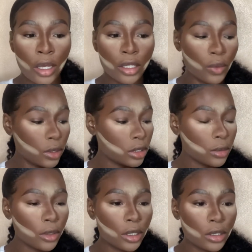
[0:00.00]
You want to
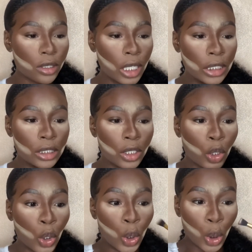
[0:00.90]
bring it as
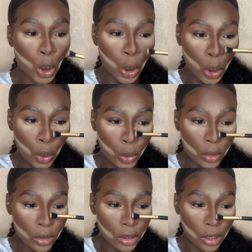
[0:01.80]

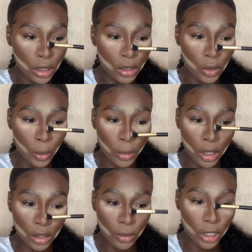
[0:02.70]
close as you
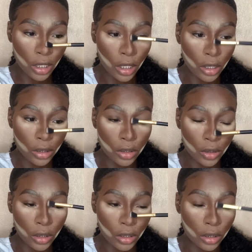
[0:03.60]
possibly can to
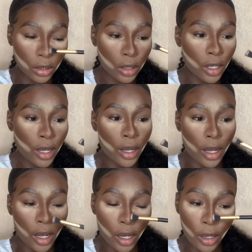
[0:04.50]
the
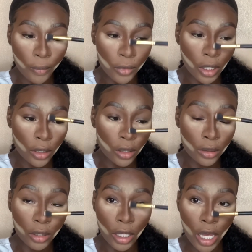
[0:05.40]

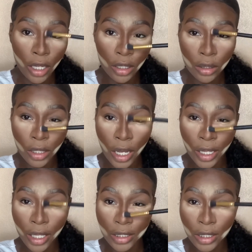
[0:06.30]
line, the
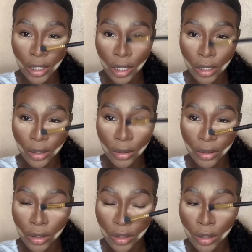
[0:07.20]
highlighted line.
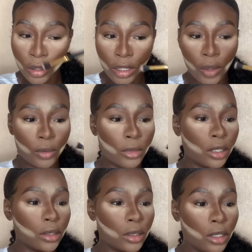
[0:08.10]
That will make
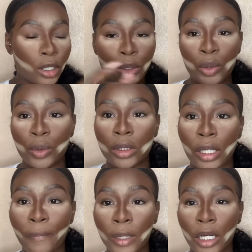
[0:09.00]
your nose
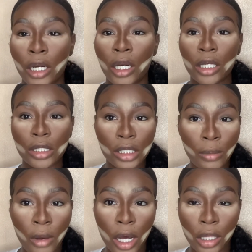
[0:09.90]
appear
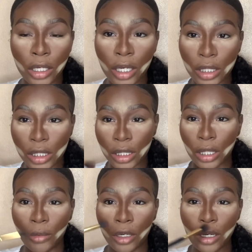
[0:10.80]
smaller and
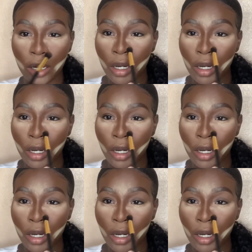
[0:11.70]
slimmer.